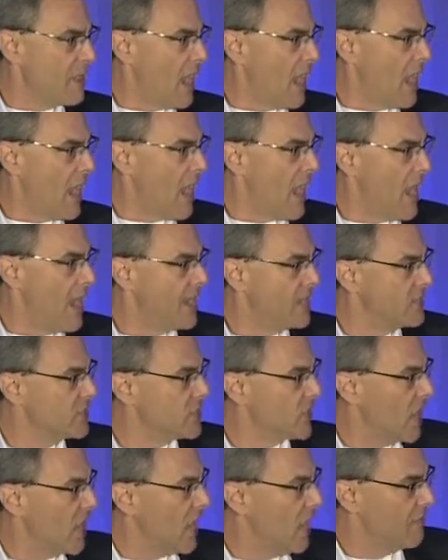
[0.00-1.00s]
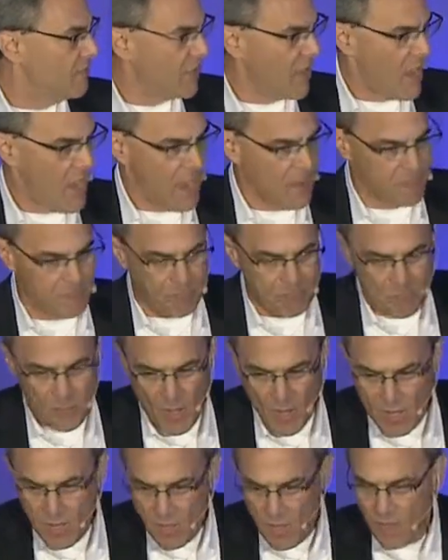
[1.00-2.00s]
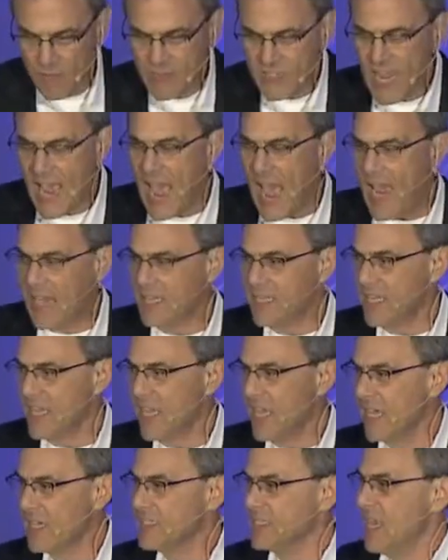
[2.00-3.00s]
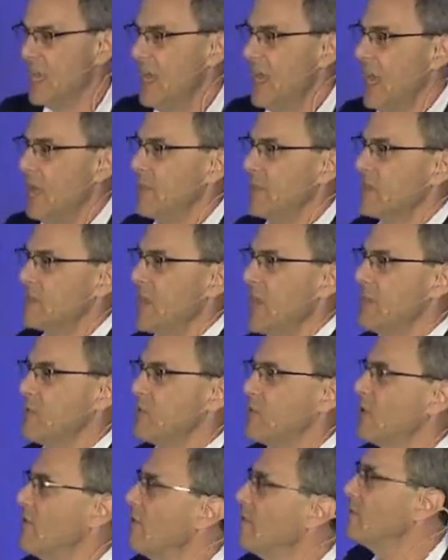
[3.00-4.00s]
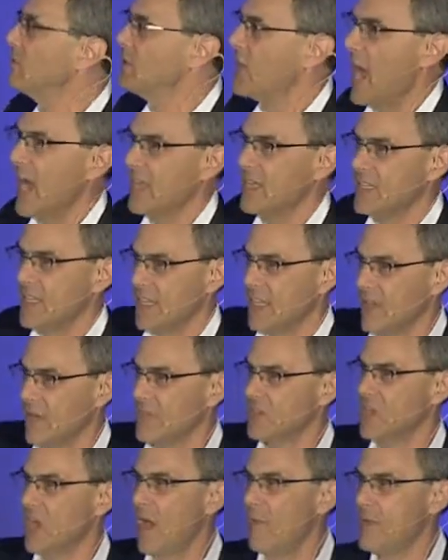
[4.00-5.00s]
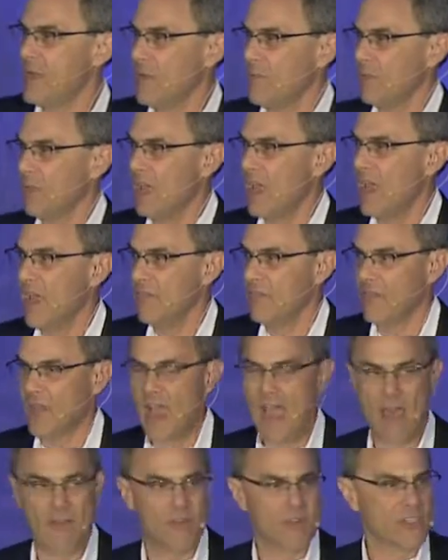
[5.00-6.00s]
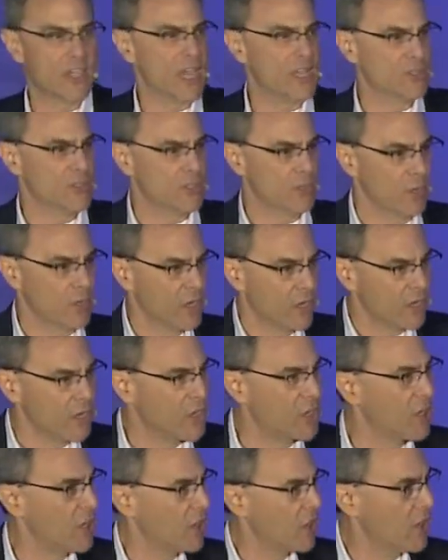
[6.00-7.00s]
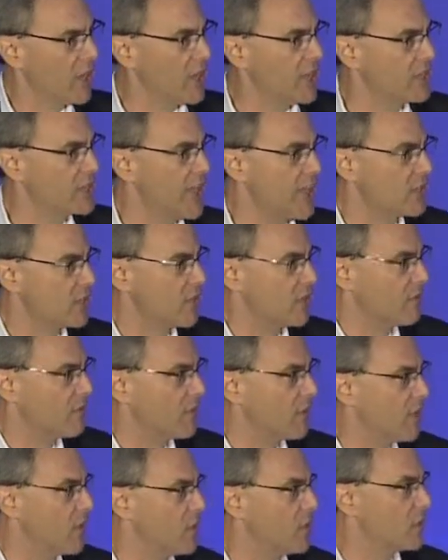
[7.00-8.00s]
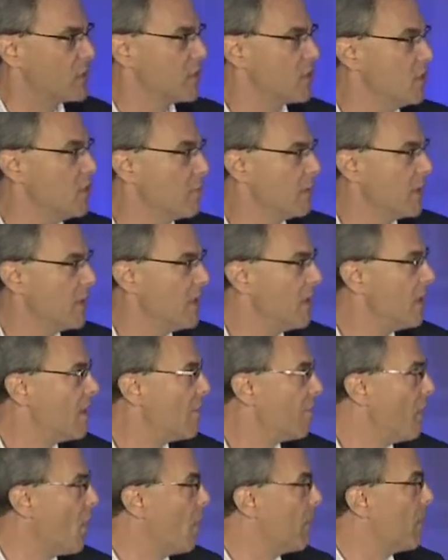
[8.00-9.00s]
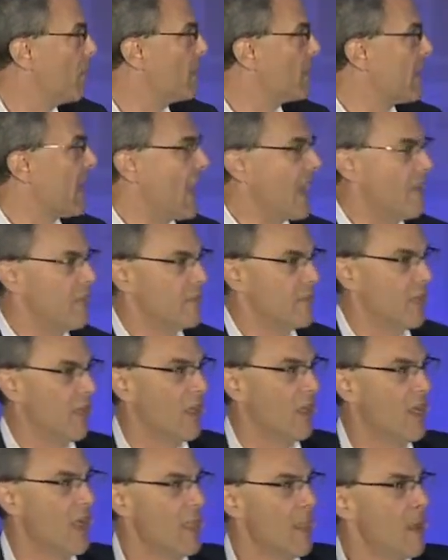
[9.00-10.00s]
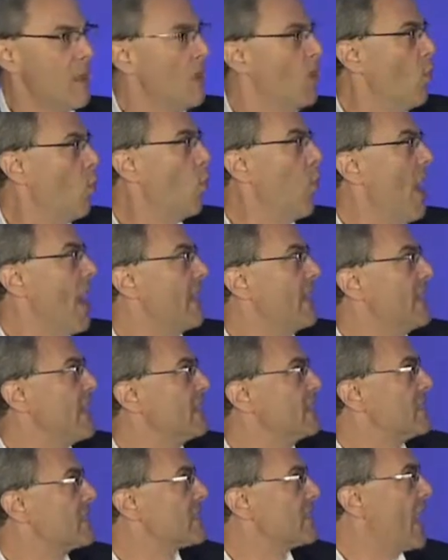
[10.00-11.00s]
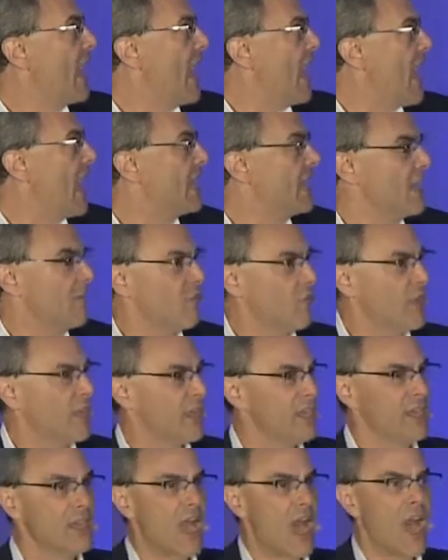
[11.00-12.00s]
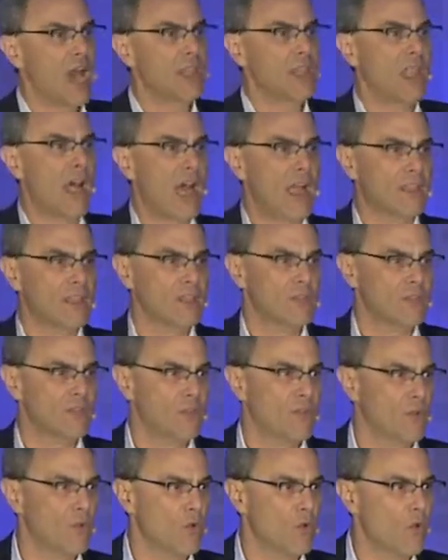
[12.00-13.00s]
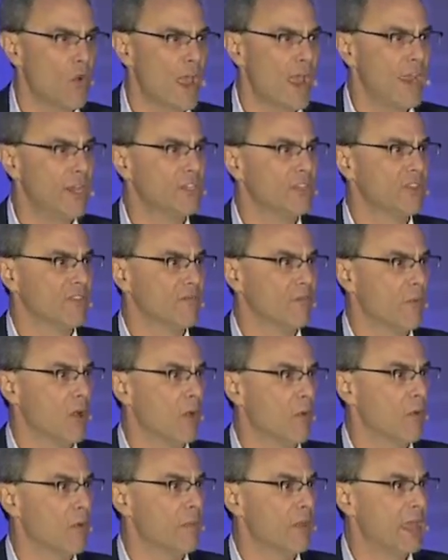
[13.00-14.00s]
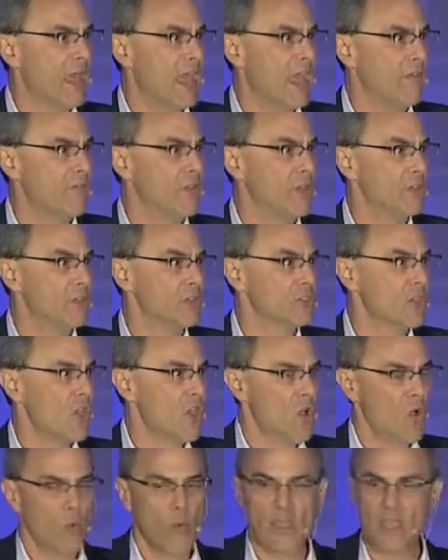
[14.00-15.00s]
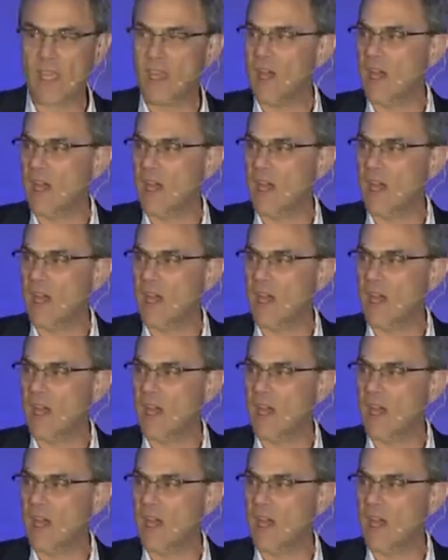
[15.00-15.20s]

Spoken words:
kinds of tactics and the same sort of objectives come into play for advertisers. We're going to encourage that sort of closed loop mobile behavior. When instead, if we can unlock this full range of mobile behaviors, we can